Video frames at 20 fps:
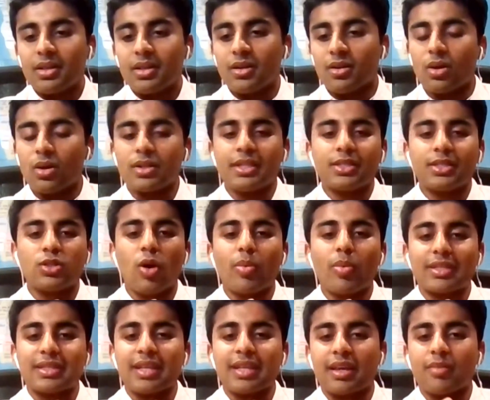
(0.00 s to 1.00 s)
There are a lot of these
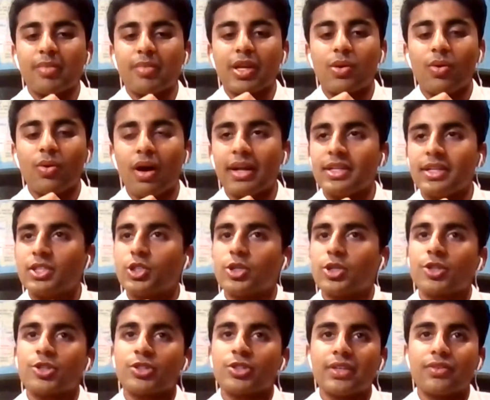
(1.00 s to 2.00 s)
topics that can be quite
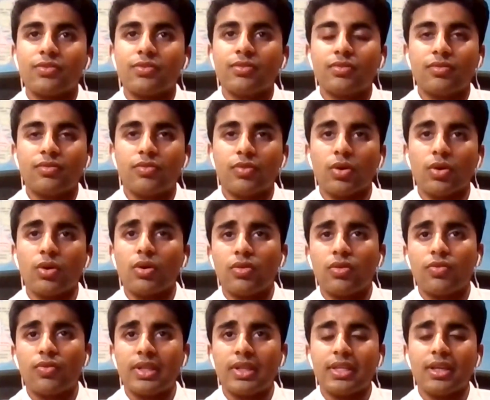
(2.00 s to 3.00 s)
triggering
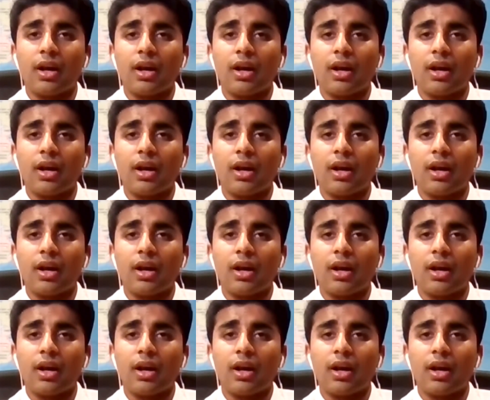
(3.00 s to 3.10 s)
for the